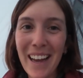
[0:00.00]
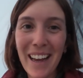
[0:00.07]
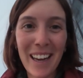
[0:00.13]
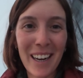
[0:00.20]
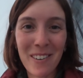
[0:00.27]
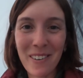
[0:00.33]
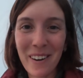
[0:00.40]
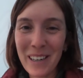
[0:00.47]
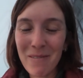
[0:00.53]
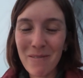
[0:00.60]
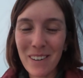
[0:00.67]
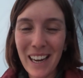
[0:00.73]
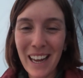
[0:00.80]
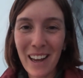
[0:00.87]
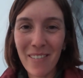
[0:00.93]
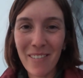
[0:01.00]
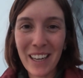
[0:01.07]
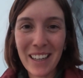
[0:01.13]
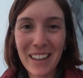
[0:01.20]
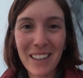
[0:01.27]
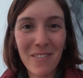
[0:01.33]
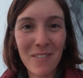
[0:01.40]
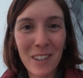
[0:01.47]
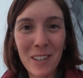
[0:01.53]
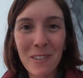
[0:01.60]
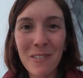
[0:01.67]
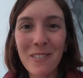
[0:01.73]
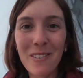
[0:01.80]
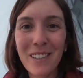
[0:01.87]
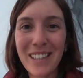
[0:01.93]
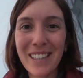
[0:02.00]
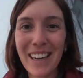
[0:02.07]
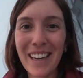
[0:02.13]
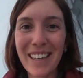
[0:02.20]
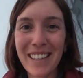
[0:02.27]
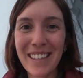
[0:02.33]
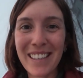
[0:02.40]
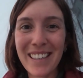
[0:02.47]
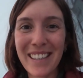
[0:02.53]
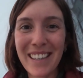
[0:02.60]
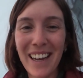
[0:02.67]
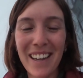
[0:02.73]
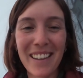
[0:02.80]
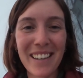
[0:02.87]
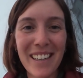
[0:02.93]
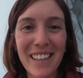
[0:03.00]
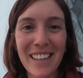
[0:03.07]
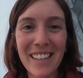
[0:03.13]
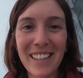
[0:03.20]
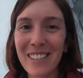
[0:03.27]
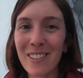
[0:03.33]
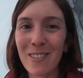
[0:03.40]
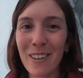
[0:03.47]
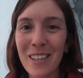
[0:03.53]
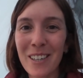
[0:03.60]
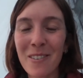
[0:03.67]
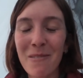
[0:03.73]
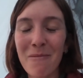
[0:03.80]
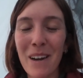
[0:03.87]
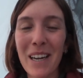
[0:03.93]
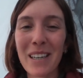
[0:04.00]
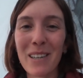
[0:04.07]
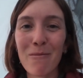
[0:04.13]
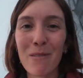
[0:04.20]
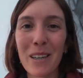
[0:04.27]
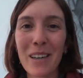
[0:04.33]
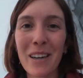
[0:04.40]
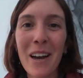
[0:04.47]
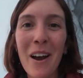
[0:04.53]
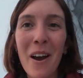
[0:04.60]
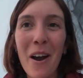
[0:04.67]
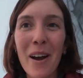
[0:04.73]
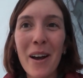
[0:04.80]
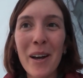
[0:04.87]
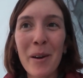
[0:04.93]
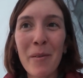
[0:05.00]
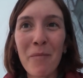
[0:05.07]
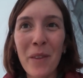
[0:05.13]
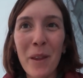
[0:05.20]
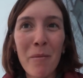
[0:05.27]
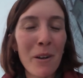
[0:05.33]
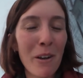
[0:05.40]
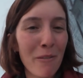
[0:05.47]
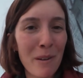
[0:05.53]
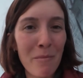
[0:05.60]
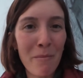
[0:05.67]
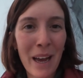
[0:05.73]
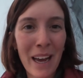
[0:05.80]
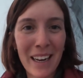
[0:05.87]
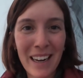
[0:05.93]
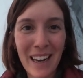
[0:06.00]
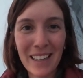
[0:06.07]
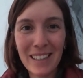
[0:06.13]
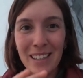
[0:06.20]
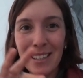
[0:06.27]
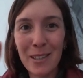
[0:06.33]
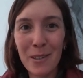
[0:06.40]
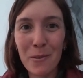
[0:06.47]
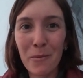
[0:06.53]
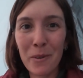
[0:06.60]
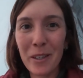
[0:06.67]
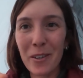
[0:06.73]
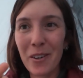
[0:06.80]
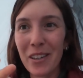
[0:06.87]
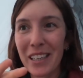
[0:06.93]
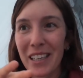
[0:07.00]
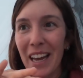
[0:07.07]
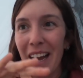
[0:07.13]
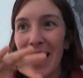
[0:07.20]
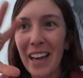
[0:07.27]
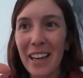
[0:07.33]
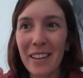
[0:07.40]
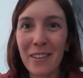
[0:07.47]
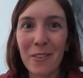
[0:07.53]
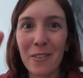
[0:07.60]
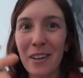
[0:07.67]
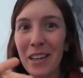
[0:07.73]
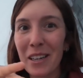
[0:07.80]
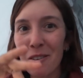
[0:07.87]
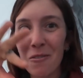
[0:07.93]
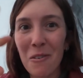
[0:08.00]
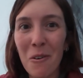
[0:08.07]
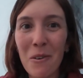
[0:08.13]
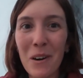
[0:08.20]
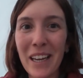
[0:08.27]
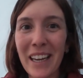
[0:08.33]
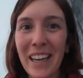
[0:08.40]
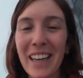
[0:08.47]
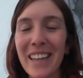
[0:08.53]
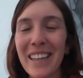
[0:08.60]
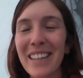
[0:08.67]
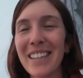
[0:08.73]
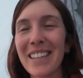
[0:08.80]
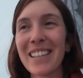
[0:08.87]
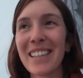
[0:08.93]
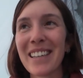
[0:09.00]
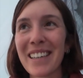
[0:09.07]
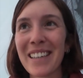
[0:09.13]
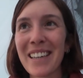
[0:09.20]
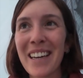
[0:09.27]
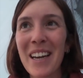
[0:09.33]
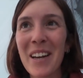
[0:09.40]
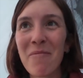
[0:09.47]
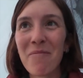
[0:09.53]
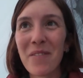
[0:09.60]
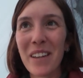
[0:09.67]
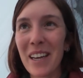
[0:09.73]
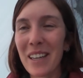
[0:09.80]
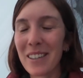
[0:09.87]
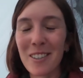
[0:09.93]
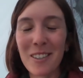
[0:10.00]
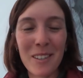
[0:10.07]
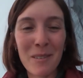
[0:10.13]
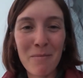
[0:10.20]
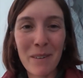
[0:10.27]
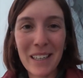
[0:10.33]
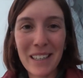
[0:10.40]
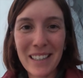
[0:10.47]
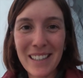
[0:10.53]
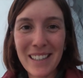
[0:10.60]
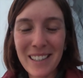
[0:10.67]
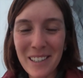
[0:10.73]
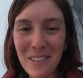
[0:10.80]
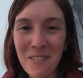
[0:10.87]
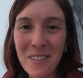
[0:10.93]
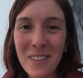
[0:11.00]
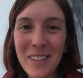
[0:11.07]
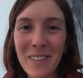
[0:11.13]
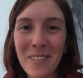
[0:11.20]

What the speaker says: incredible having the views, and the stretch reminded me a bit of the Pennines too, with all the heather and rolling hills, and it's just been so